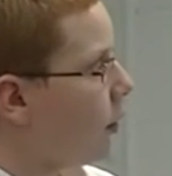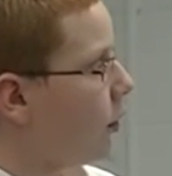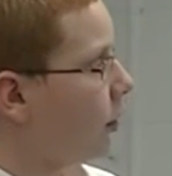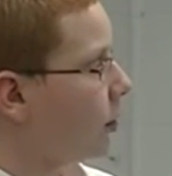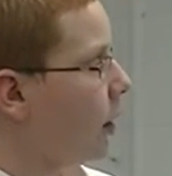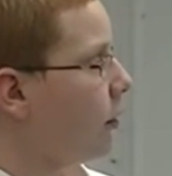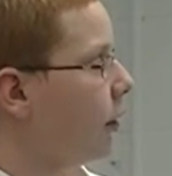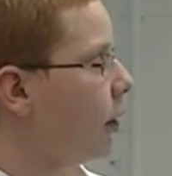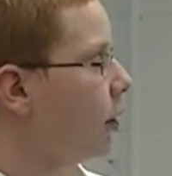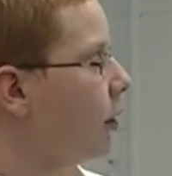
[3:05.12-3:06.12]
This cow
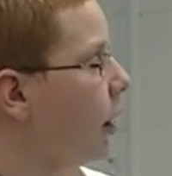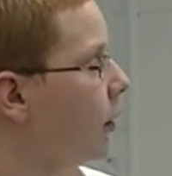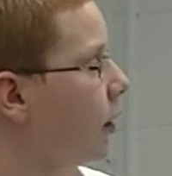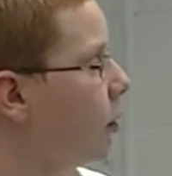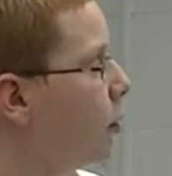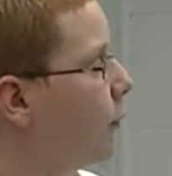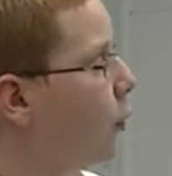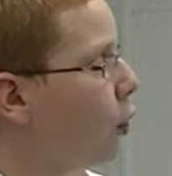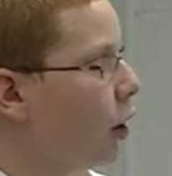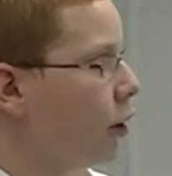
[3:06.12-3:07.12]
right here has a good
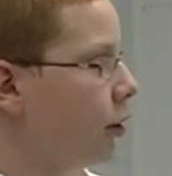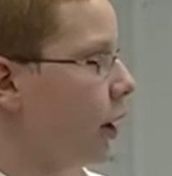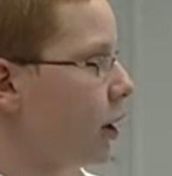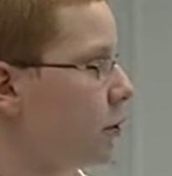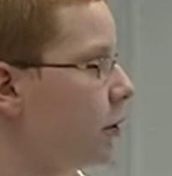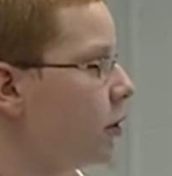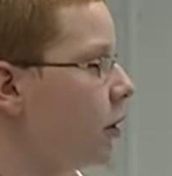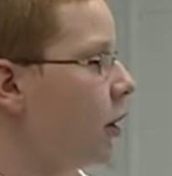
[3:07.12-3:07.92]
fore-udder attachment.